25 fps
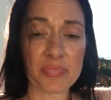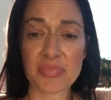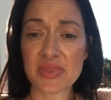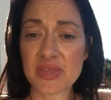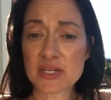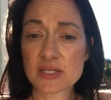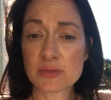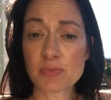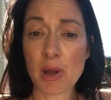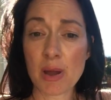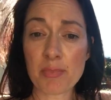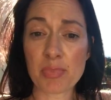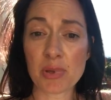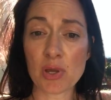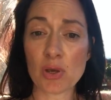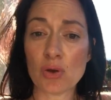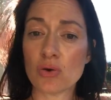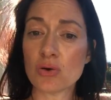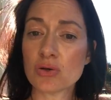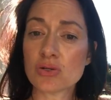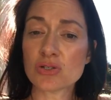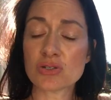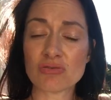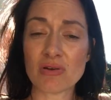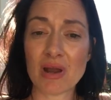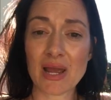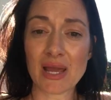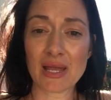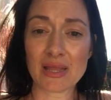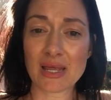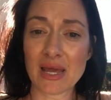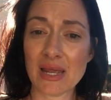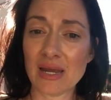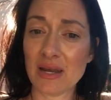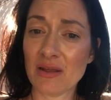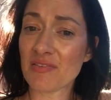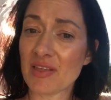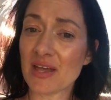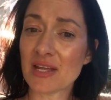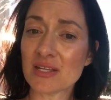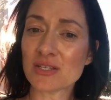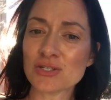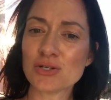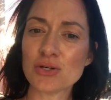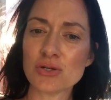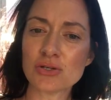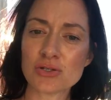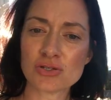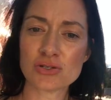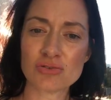This might be your strength, and if
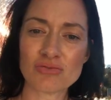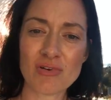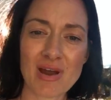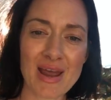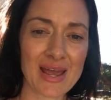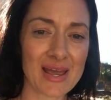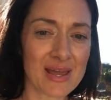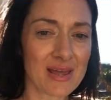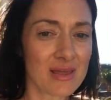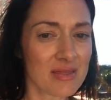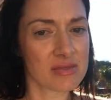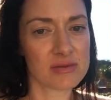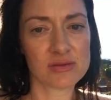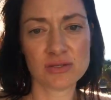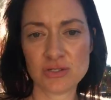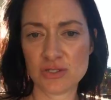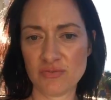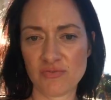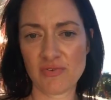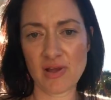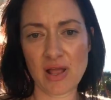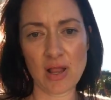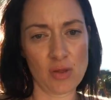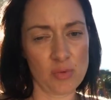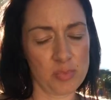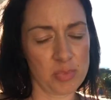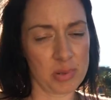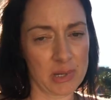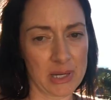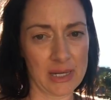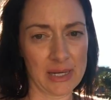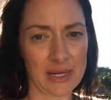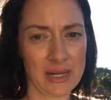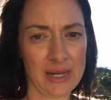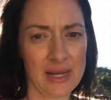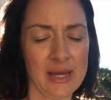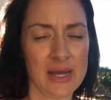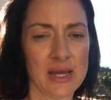that's your strength, develop it.